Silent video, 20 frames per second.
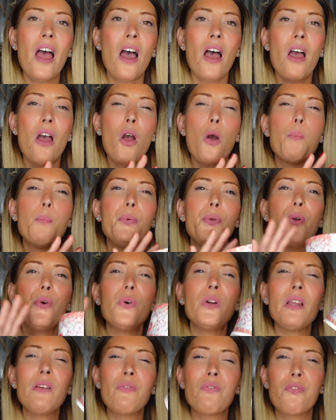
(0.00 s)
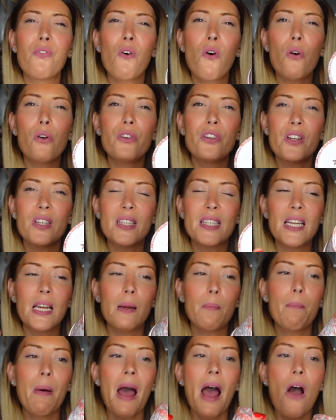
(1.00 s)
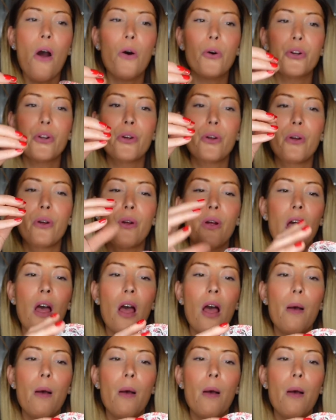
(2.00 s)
a beautiful dusting powder,